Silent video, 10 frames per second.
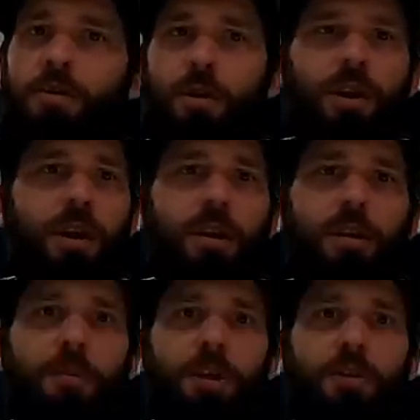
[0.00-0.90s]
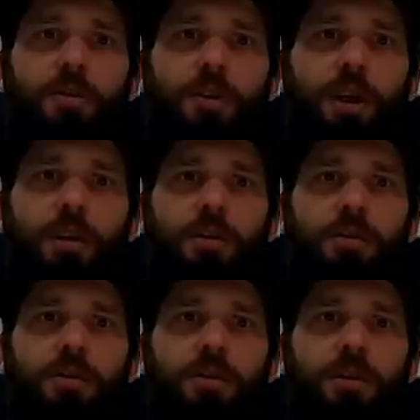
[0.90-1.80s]
drink unlimited
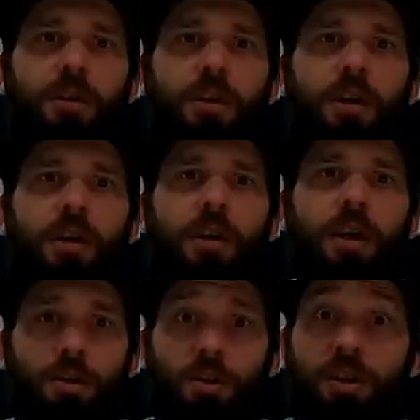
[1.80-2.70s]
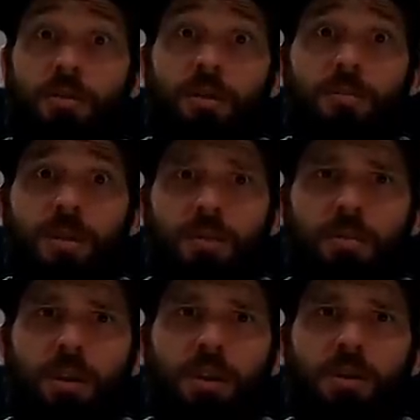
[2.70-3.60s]
drinks and just give him
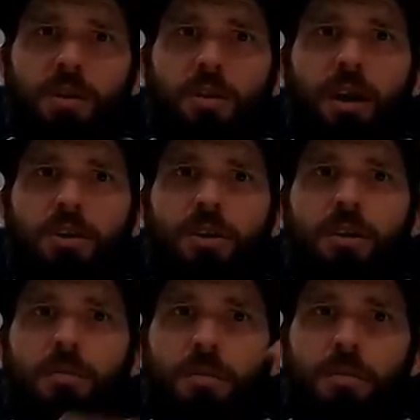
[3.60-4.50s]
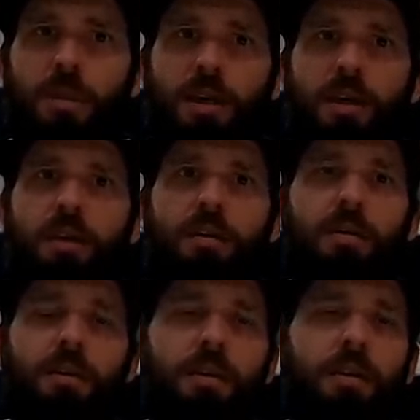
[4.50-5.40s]
tip money so you're actually making
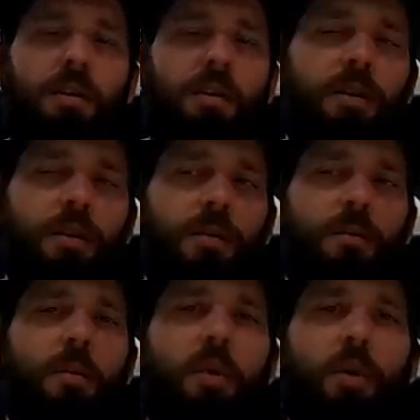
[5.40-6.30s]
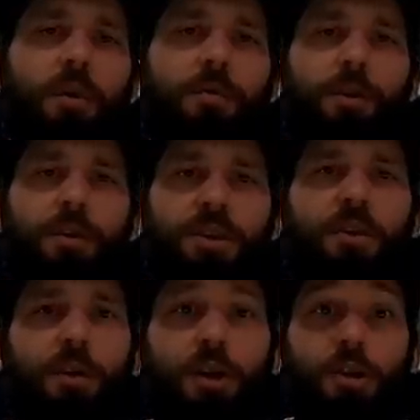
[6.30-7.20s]
more for
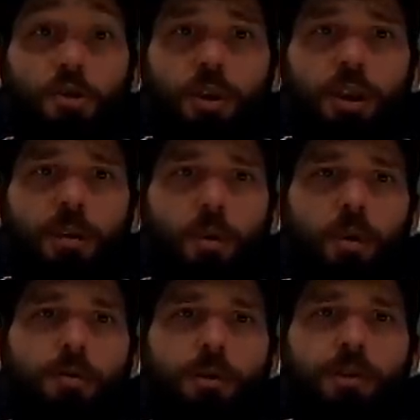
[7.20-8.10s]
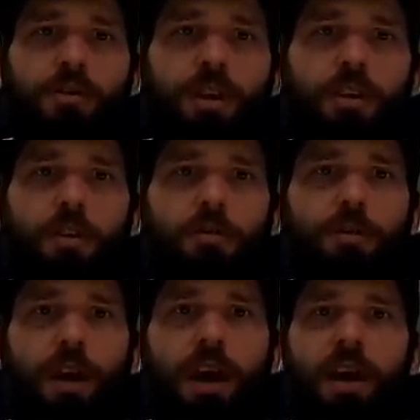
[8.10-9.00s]
yourself you're actually drinking more for
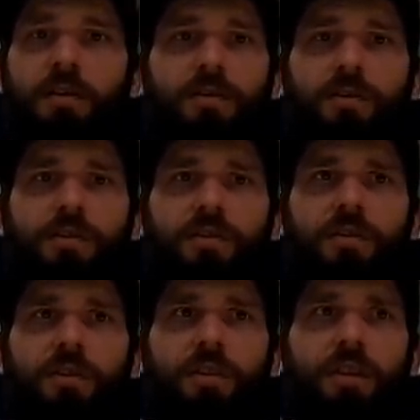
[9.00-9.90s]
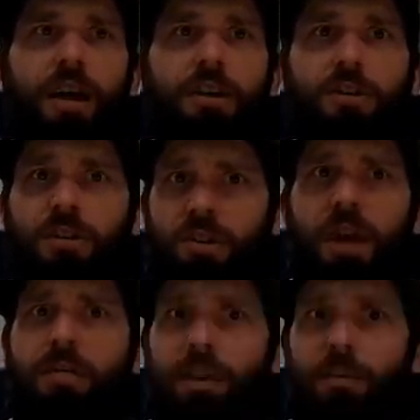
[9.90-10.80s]
yourself and actually
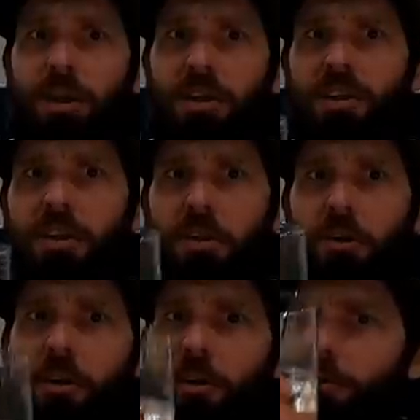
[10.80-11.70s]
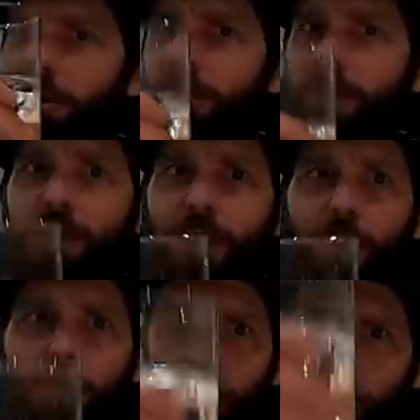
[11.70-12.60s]
saving money in the long run
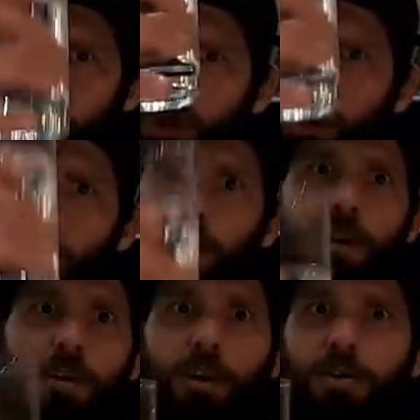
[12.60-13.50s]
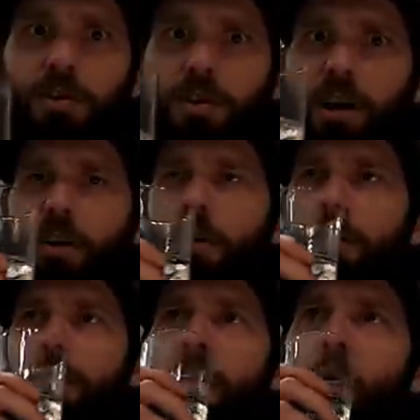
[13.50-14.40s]
so you know here's to your
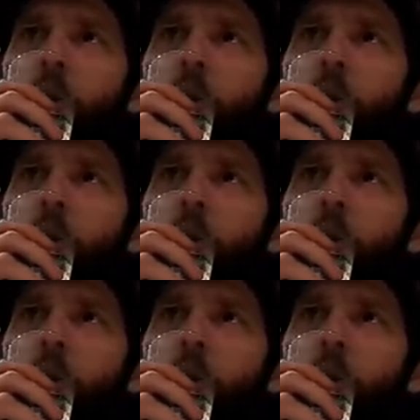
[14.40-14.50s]
health